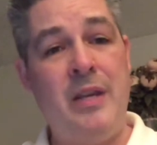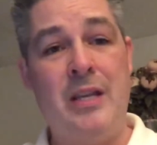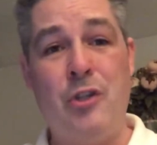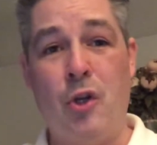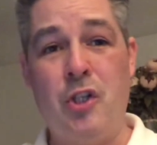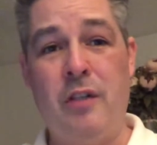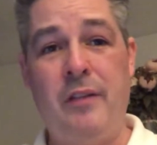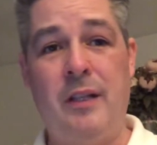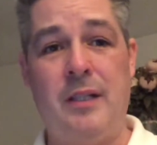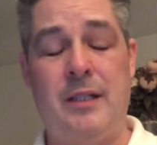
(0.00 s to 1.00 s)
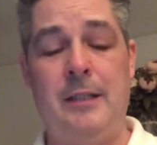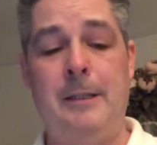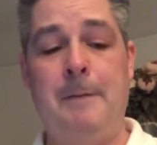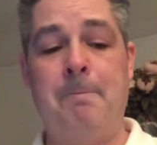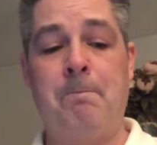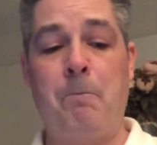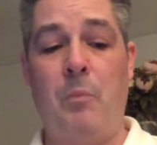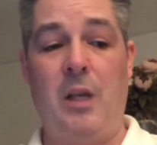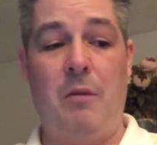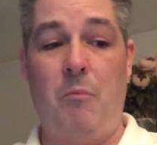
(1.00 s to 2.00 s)
It's non-chill filtered.
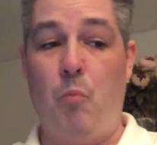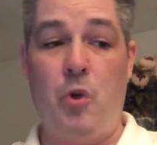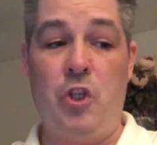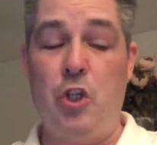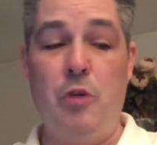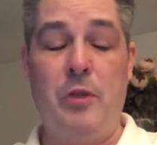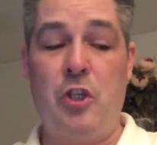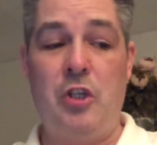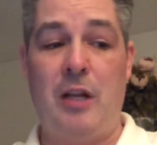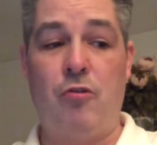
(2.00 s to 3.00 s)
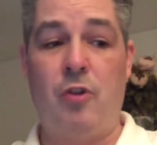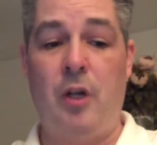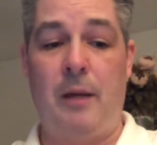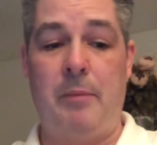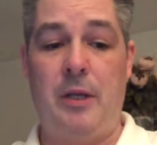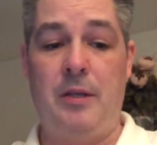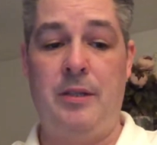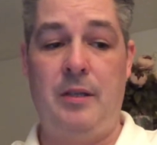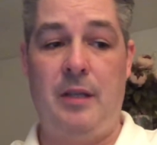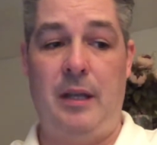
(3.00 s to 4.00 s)
We assume it's natural colour
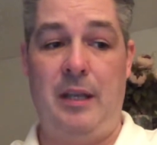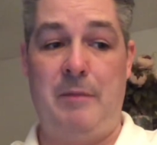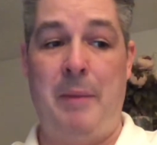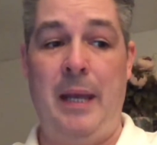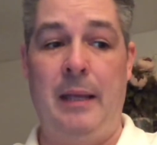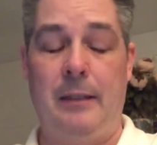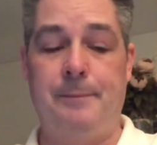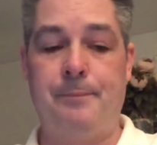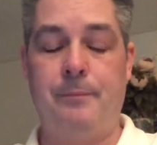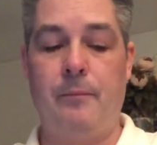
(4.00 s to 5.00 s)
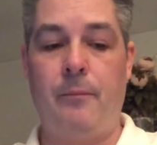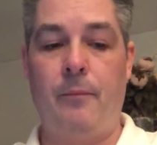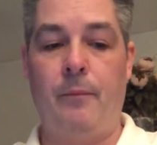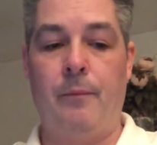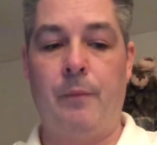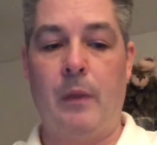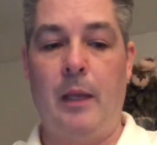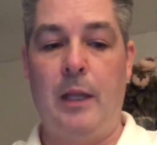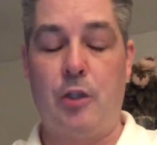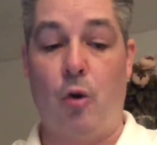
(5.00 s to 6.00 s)
because it's pale.
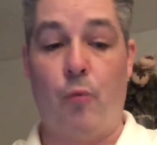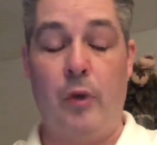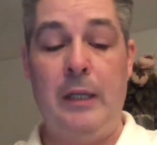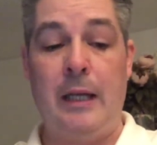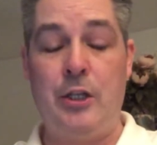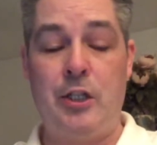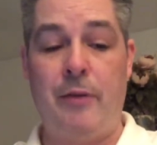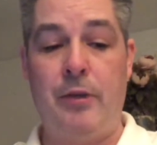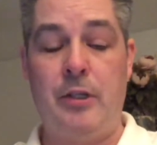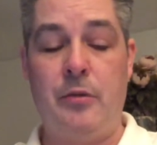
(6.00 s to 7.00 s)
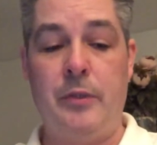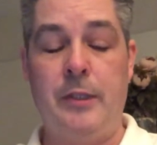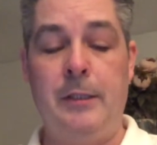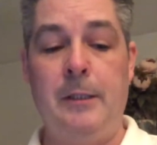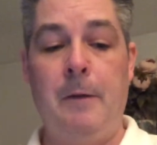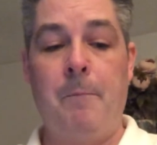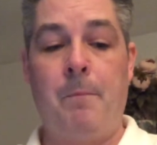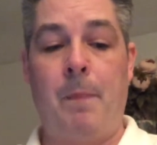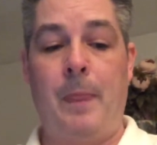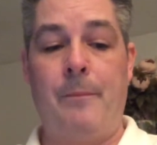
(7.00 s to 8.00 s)
It's got a really nice sherryness to it.
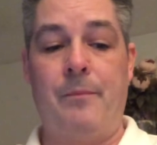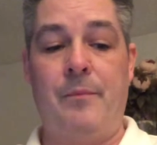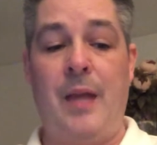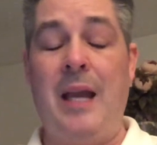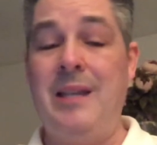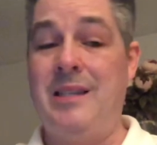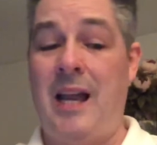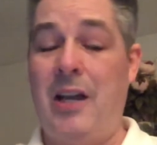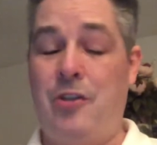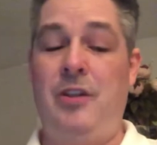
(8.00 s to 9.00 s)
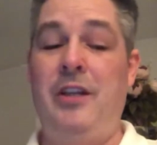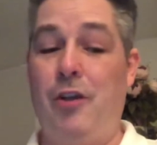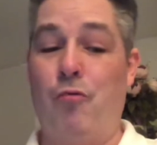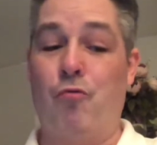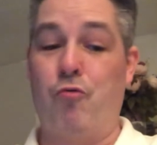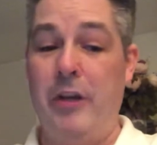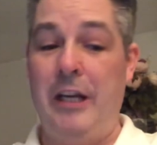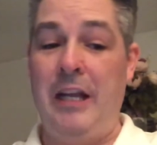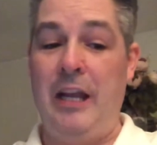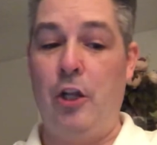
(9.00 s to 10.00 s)
That is actually a
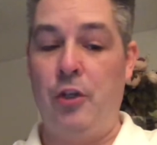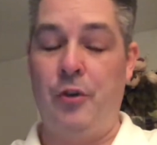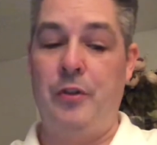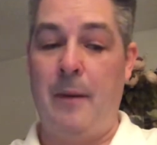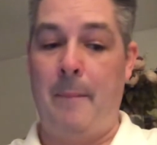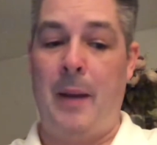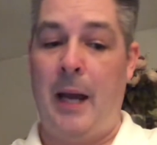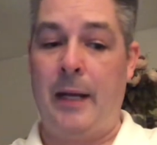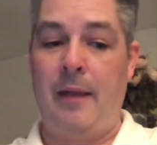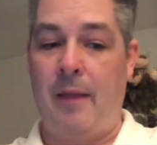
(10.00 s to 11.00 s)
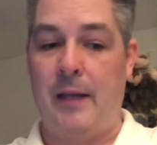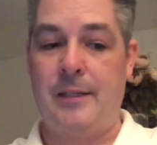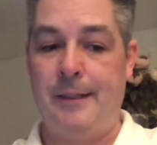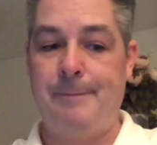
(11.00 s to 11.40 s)
really good buy, that.